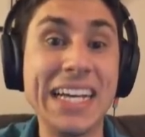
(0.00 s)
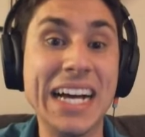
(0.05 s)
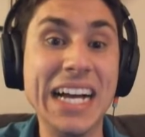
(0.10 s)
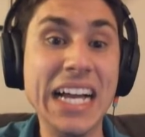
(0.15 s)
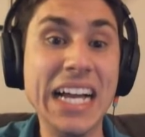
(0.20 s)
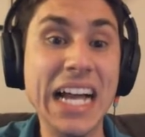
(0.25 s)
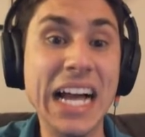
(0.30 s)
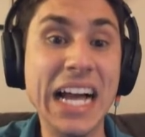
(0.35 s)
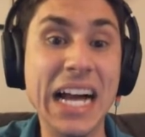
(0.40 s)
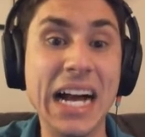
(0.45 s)

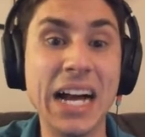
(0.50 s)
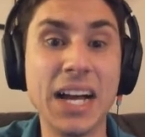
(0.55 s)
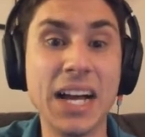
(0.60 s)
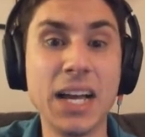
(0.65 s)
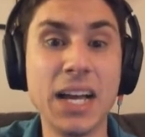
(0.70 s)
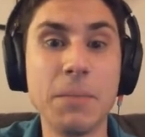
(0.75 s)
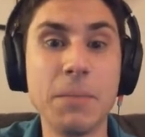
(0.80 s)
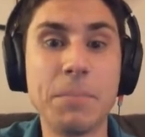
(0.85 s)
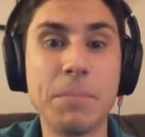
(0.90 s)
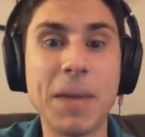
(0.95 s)
Ah! Uh,
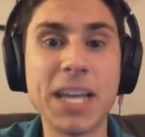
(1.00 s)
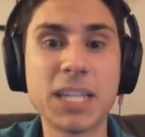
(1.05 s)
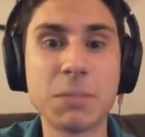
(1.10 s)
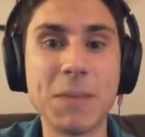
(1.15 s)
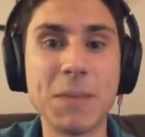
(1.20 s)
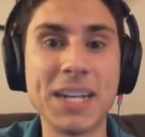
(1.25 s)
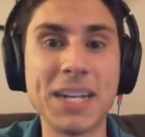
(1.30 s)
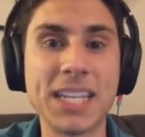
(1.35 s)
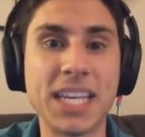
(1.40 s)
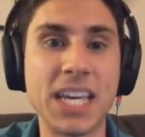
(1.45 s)

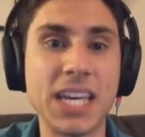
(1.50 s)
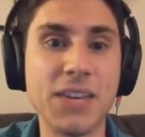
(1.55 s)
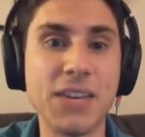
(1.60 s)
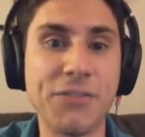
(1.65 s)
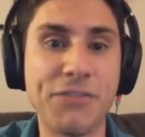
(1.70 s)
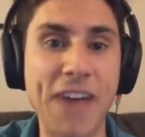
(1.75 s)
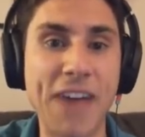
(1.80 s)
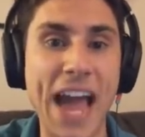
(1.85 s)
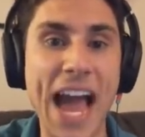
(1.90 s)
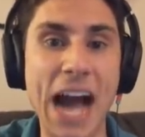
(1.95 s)
basement key
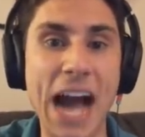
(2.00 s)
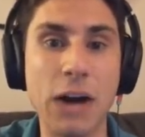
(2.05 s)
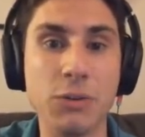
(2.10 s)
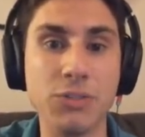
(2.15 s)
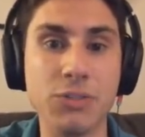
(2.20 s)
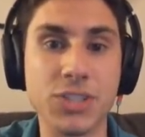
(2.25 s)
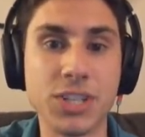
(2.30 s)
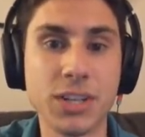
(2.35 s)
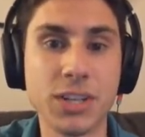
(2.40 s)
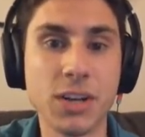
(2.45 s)

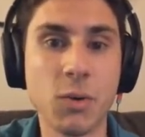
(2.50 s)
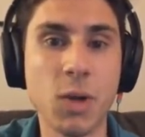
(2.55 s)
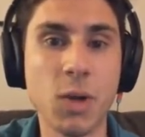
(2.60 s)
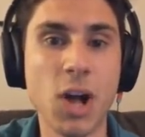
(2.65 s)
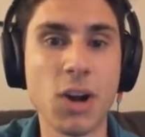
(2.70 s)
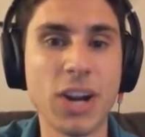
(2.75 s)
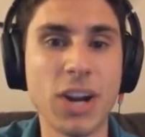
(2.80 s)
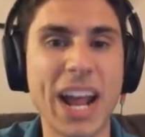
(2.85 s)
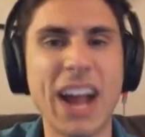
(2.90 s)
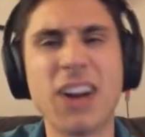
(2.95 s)
found! Well,
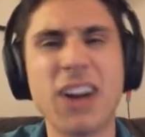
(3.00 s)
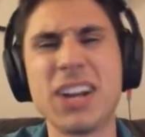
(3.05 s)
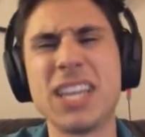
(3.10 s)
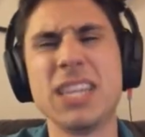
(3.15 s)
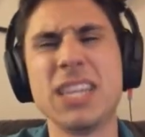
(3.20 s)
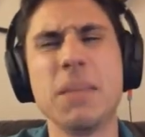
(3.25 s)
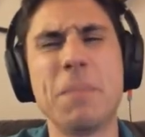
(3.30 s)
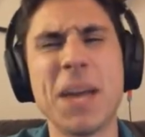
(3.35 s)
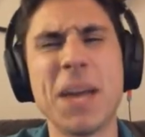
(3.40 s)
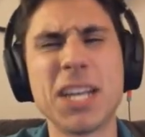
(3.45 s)
aren't I already in
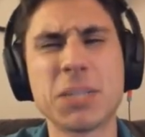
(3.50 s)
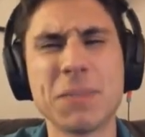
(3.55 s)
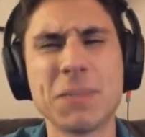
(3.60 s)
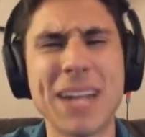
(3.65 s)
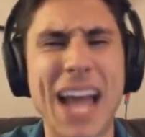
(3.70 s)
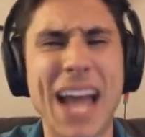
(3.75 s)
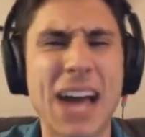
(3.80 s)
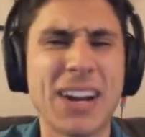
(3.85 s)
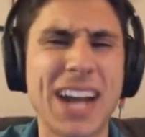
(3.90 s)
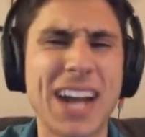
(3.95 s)
the basement?
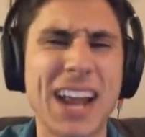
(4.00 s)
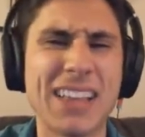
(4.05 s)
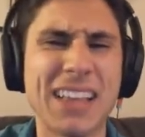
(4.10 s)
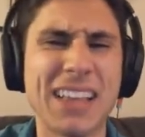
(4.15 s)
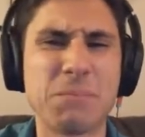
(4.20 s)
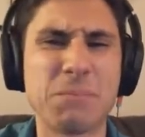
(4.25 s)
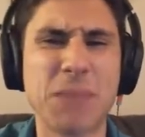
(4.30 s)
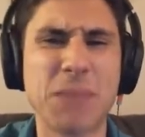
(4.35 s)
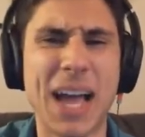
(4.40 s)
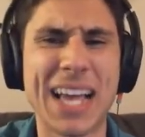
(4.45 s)
How did I-
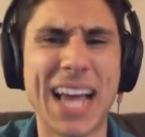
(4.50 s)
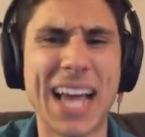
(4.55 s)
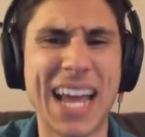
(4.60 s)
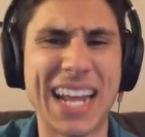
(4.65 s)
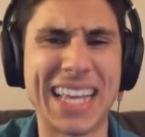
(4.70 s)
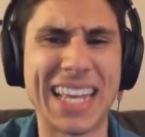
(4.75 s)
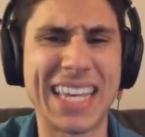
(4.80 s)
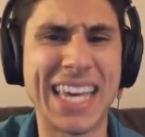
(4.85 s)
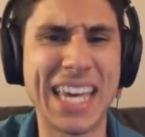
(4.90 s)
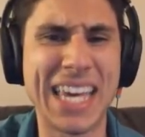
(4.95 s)
I got a
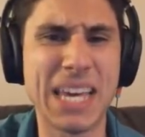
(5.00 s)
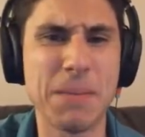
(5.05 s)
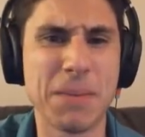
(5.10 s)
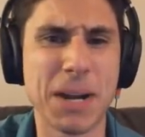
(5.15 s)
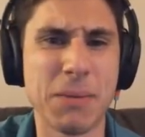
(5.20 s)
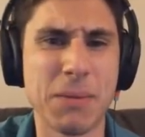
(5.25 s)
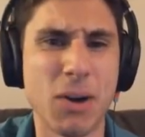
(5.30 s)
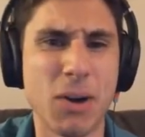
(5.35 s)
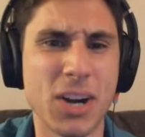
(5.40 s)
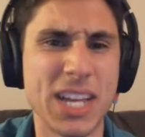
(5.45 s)
key, but
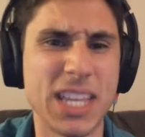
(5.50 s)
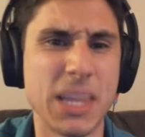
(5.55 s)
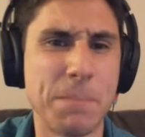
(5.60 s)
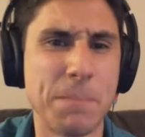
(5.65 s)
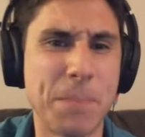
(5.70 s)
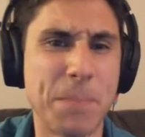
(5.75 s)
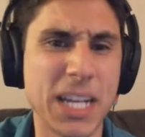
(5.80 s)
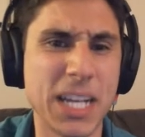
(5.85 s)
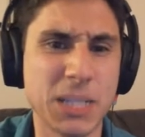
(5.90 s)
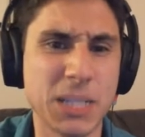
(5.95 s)
I'm already in the
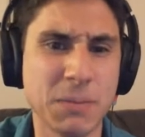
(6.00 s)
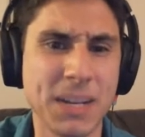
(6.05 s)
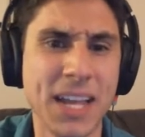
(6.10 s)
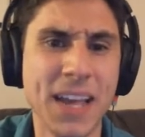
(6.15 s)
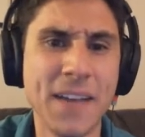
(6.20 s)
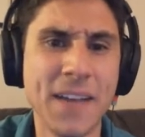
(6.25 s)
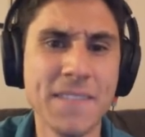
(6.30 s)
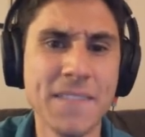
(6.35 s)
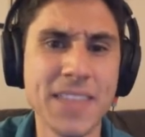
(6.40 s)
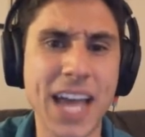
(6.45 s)
basement?
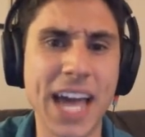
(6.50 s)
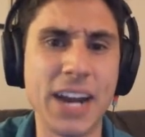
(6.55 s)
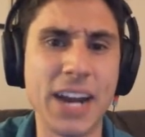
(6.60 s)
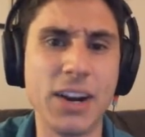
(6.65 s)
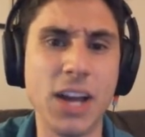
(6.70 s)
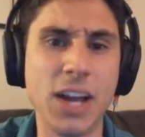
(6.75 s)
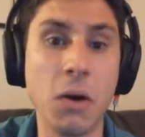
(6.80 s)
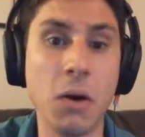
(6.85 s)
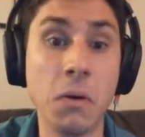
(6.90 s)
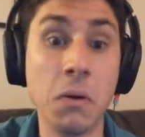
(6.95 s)
I don't
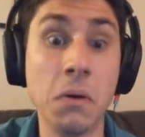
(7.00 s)
know.